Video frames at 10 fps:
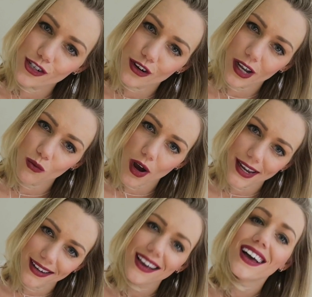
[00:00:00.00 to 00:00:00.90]
we're drinking
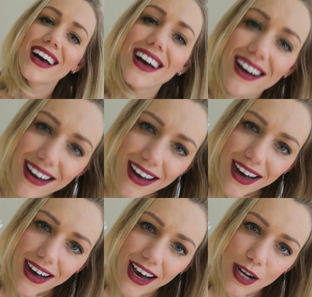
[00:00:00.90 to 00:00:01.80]
wine
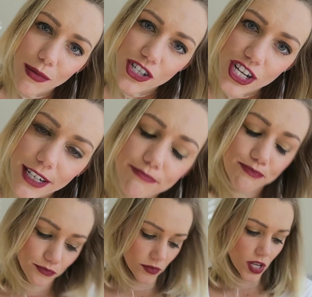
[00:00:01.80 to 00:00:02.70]
on a budget.
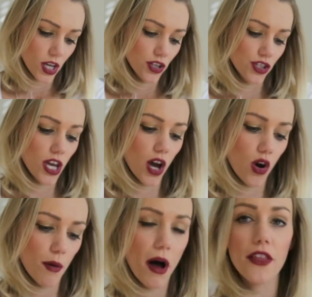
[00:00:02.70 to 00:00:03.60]
So
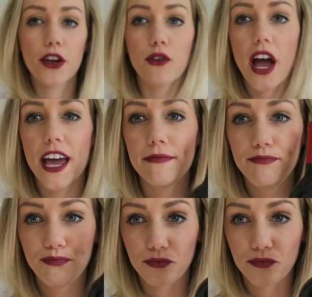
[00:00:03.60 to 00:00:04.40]
Apothic Red,